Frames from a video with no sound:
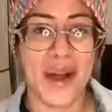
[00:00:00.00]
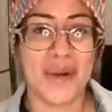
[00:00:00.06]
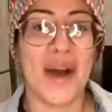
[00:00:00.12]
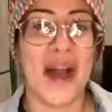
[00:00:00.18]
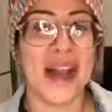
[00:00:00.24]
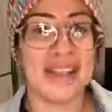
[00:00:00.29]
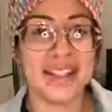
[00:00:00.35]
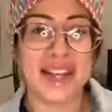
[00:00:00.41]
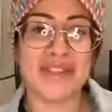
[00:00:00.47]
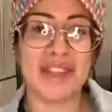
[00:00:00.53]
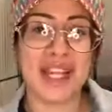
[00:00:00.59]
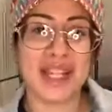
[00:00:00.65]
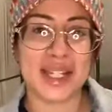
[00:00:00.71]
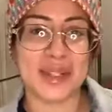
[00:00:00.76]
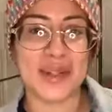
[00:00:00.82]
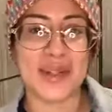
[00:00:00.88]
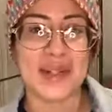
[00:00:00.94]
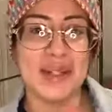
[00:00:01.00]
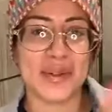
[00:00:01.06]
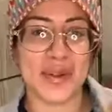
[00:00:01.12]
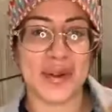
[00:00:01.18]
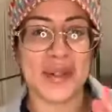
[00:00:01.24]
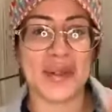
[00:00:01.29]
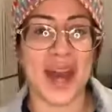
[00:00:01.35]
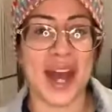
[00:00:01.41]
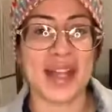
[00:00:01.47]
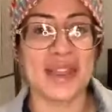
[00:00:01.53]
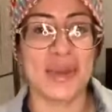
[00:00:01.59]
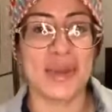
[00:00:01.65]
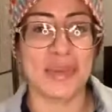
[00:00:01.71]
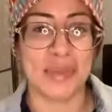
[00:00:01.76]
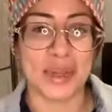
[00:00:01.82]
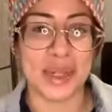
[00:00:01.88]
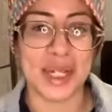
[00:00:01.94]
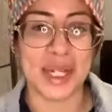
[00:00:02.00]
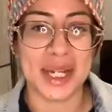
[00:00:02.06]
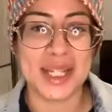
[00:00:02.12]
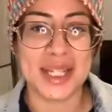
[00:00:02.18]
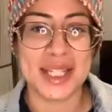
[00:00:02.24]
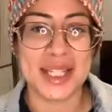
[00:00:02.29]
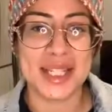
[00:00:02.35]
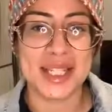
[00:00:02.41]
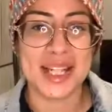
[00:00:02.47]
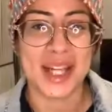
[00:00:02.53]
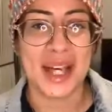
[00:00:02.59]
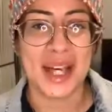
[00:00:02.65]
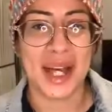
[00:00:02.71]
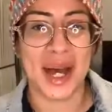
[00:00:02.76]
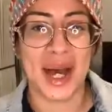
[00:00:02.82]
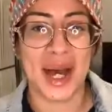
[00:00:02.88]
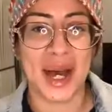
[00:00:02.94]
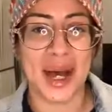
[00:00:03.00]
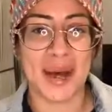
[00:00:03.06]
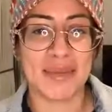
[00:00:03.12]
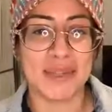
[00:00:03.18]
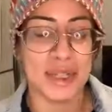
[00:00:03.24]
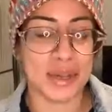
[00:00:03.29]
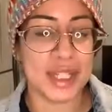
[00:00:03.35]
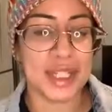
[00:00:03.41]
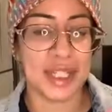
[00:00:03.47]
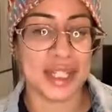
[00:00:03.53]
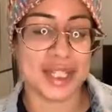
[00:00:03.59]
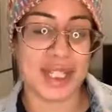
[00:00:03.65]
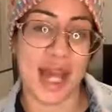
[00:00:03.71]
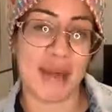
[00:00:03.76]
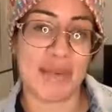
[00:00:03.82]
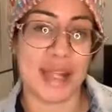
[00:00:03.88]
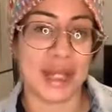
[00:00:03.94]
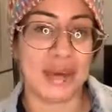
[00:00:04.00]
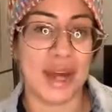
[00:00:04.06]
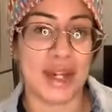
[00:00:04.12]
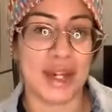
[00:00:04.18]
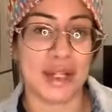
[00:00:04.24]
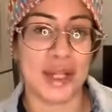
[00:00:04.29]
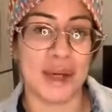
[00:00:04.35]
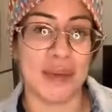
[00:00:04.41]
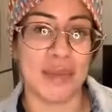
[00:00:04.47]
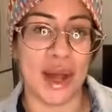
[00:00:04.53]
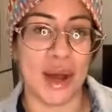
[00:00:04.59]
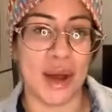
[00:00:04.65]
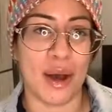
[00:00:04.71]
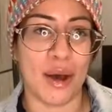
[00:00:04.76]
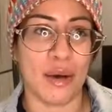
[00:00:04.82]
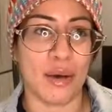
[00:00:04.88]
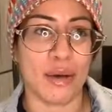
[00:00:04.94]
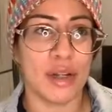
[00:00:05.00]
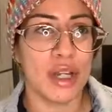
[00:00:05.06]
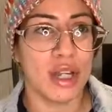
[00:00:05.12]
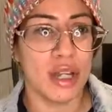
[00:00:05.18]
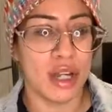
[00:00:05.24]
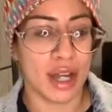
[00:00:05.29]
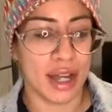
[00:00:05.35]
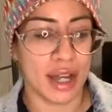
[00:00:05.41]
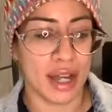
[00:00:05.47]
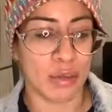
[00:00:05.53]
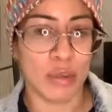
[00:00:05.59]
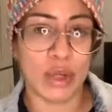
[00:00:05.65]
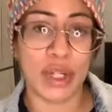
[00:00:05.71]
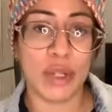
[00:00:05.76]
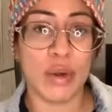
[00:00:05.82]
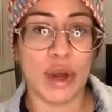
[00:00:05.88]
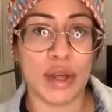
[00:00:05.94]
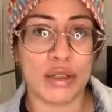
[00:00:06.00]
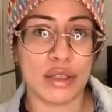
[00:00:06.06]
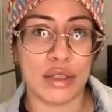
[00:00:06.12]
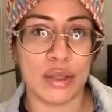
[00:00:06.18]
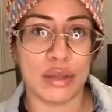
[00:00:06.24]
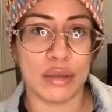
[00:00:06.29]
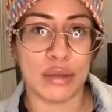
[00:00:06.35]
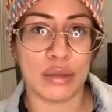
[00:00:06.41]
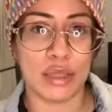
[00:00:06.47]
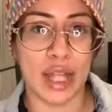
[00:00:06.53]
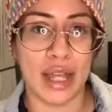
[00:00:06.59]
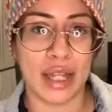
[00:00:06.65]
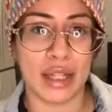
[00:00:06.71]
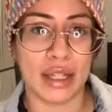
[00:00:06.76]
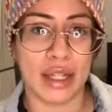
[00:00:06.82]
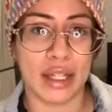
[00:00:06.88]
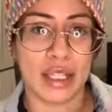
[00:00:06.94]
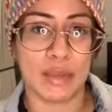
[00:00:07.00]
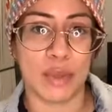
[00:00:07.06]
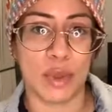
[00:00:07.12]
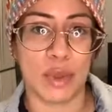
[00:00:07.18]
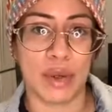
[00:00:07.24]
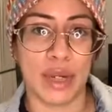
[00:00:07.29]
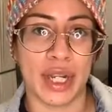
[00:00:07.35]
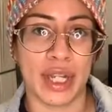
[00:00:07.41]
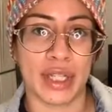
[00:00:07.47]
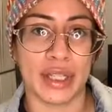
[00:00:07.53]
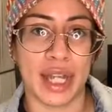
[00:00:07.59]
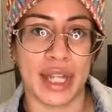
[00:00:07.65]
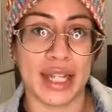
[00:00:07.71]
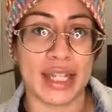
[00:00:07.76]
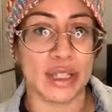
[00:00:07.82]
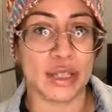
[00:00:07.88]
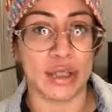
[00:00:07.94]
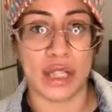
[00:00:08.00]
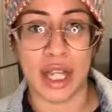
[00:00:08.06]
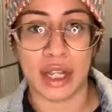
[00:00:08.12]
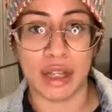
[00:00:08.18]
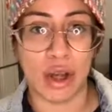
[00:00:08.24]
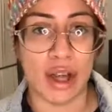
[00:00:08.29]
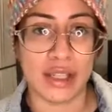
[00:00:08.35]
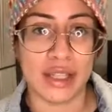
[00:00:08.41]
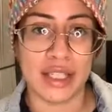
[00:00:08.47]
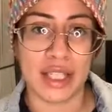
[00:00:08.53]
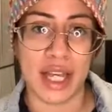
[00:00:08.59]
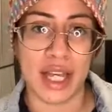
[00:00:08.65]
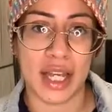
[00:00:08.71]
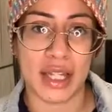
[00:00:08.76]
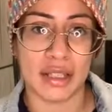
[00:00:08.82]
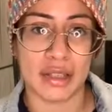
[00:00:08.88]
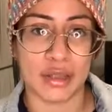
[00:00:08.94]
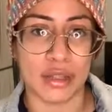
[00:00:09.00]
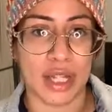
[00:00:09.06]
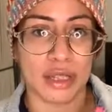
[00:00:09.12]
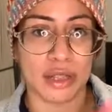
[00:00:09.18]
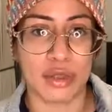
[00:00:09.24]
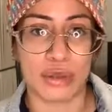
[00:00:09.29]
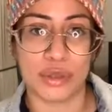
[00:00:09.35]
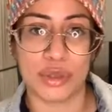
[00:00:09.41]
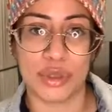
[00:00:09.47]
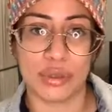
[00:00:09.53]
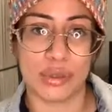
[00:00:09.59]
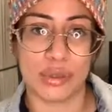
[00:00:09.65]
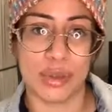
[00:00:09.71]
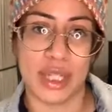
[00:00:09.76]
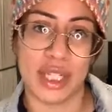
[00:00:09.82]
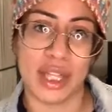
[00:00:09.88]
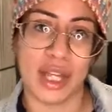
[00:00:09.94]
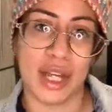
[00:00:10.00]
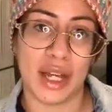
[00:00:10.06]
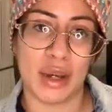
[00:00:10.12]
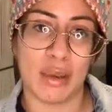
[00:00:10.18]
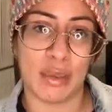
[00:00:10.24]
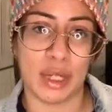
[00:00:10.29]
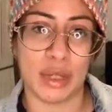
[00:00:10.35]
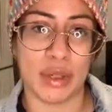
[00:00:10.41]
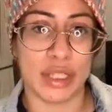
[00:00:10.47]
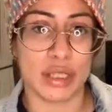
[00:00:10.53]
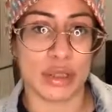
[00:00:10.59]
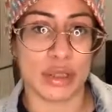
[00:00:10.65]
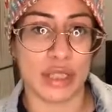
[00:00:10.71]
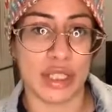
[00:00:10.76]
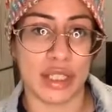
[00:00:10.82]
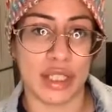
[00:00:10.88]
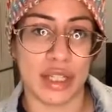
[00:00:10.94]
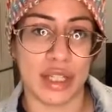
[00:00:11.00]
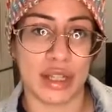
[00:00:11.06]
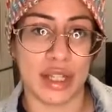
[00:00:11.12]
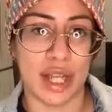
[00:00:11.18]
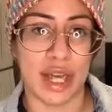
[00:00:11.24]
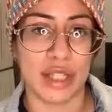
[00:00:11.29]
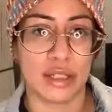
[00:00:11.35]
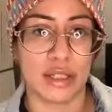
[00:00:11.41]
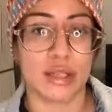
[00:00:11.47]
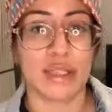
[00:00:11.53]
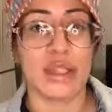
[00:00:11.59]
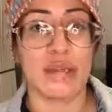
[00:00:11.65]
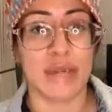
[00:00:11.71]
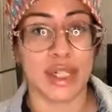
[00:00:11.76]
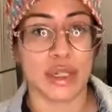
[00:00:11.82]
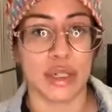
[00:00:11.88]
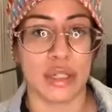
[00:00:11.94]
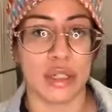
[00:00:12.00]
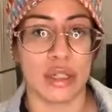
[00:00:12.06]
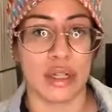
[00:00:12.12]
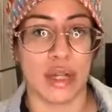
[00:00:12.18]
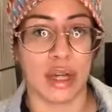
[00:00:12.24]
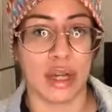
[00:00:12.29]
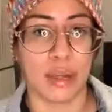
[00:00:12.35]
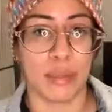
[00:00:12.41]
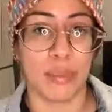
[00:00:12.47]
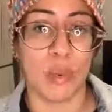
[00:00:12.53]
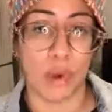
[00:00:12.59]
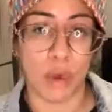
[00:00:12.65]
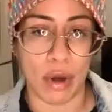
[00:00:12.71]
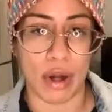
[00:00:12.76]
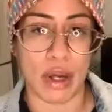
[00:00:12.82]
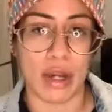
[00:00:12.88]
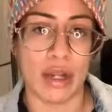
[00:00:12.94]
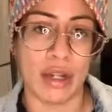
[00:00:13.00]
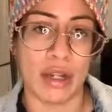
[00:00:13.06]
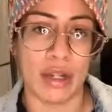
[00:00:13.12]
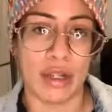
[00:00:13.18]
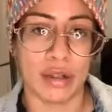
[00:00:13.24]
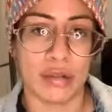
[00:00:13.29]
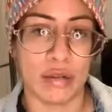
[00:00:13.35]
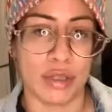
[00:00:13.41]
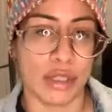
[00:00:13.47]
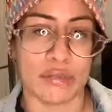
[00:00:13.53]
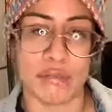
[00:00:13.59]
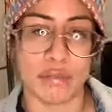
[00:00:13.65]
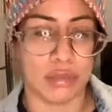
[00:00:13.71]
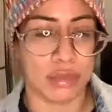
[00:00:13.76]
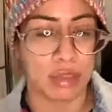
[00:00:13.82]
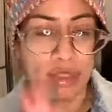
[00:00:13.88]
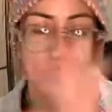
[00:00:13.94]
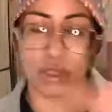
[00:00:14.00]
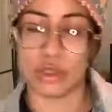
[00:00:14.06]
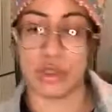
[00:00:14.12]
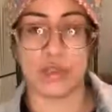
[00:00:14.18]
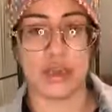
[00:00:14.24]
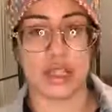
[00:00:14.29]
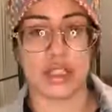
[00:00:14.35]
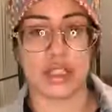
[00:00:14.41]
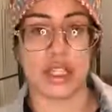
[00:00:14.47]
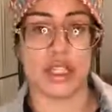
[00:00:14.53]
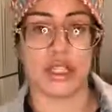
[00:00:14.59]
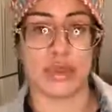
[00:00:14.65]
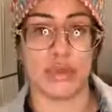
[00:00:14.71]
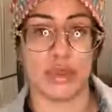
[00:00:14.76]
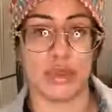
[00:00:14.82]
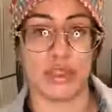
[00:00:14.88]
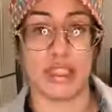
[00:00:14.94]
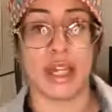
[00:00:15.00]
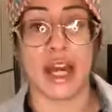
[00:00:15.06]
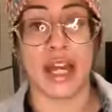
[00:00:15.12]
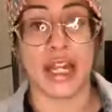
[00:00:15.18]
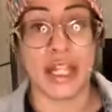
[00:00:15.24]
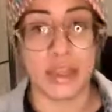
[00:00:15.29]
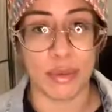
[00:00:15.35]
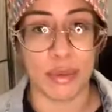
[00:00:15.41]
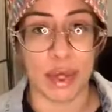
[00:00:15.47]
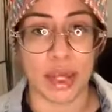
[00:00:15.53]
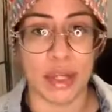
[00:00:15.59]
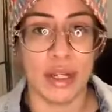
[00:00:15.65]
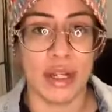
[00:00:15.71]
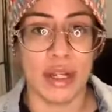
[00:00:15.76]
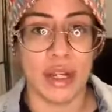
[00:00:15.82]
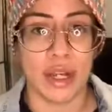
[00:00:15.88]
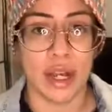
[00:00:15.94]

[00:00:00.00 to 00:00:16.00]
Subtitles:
Well, I love that you had the books. During the time that you had come out, were you also like exploring like internet content or like social media? Were you interested in that? Because you did mention porn, which is super accessible to anyone.